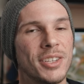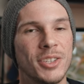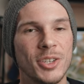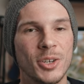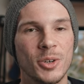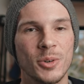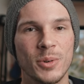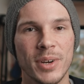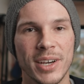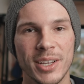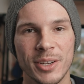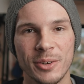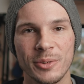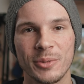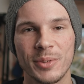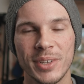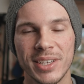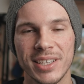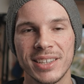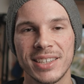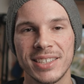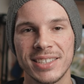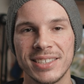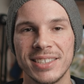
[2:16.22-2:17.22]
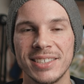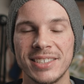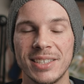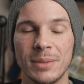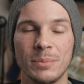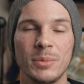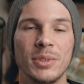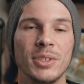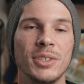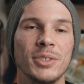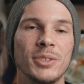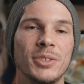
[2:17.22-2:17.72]
No, I don't think this is
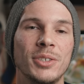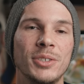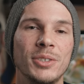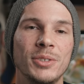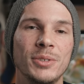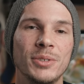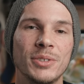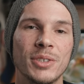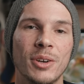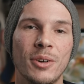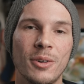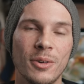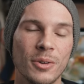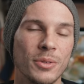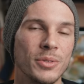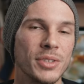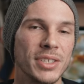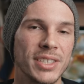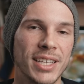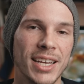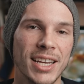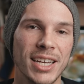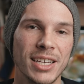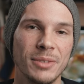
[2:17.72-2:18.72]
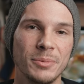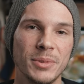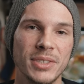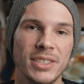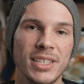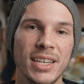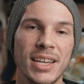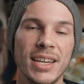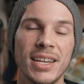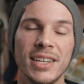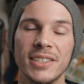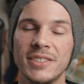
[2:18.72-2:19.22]
something you should use all the time and